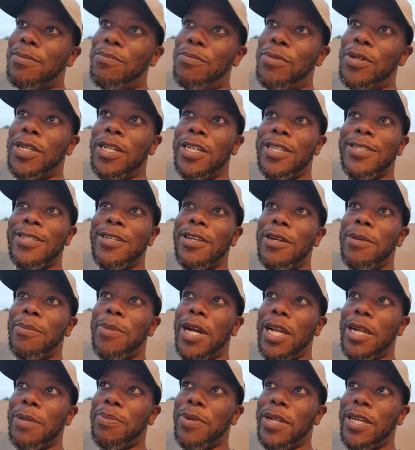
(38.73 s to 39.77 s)
because
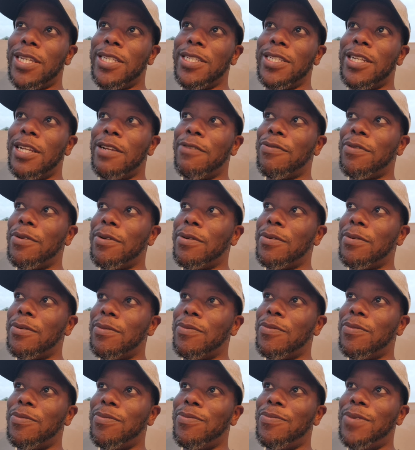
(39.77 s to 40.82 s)
everybody plays different
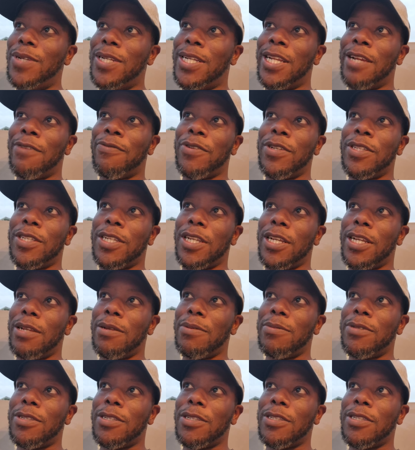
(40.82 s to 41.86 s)
with different
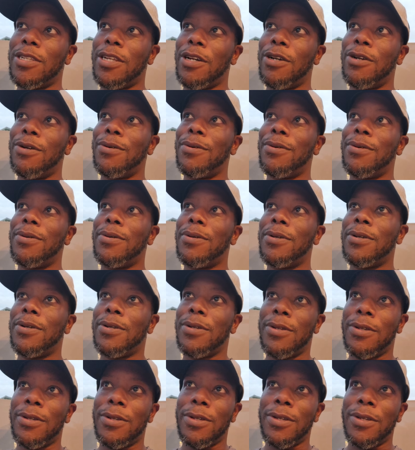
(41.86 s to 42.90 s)
teams. So,
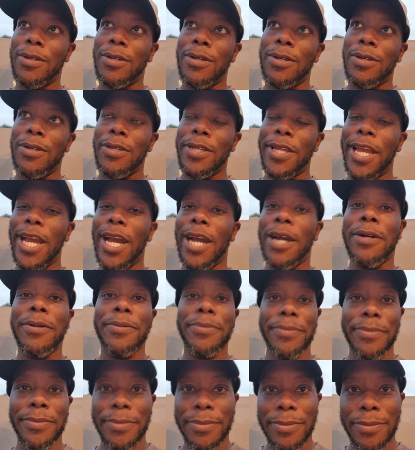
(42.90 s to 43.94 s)
yeah.
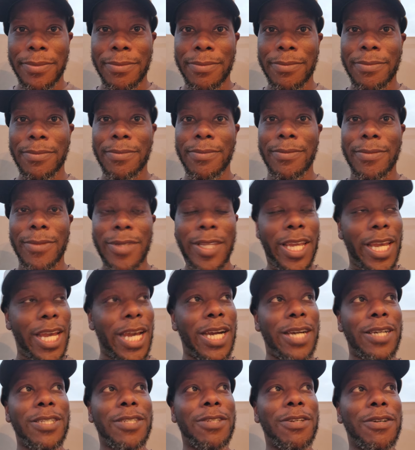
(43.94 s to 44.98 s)

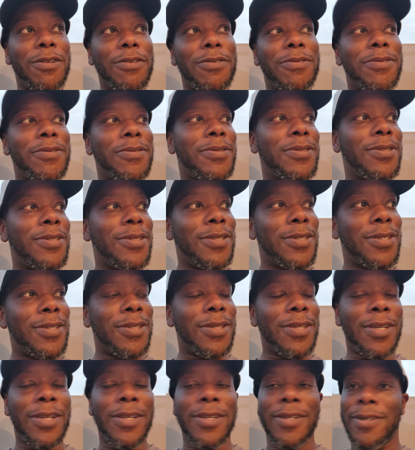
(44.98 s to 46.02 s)
Yeah, so,
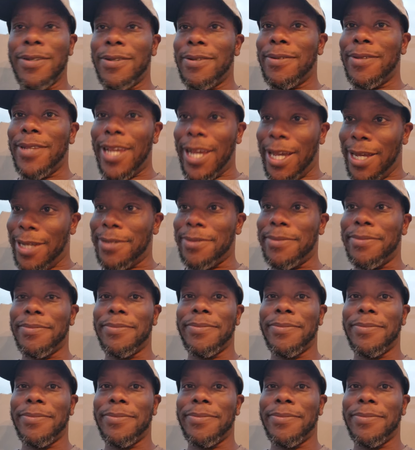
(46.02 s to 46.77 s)
yeah.